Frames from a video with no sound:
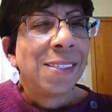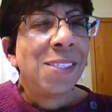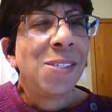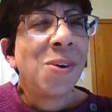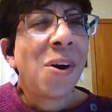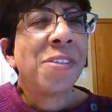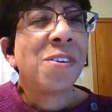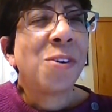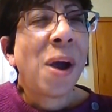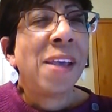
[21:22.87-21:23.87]
You are the
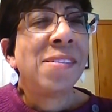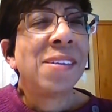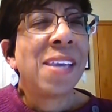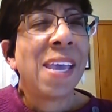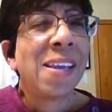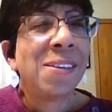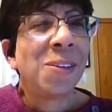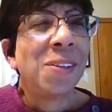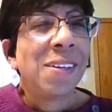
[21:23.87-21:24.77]
Christ candle,